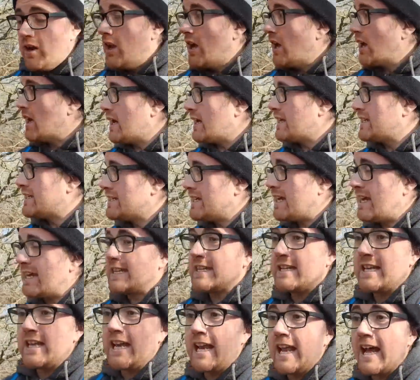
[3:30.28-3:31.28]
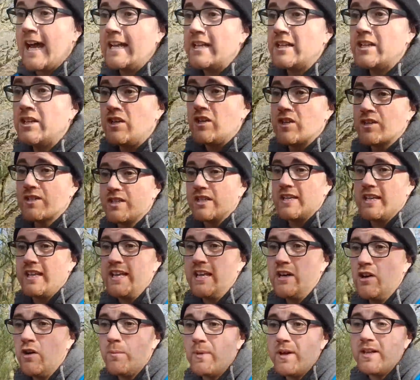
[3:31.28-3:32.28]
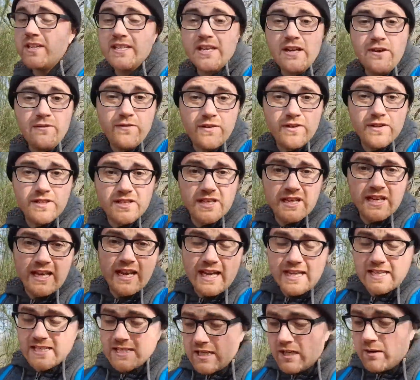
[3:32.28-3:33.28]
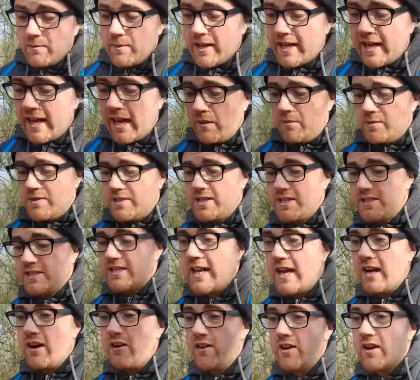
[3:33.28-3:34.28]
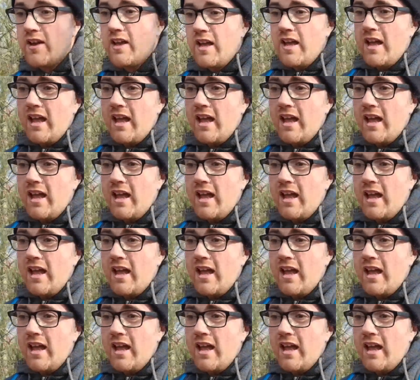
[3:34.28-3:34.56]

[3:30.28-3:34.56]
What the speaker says: like I said, the land looked a little bit different to last time I came to this area.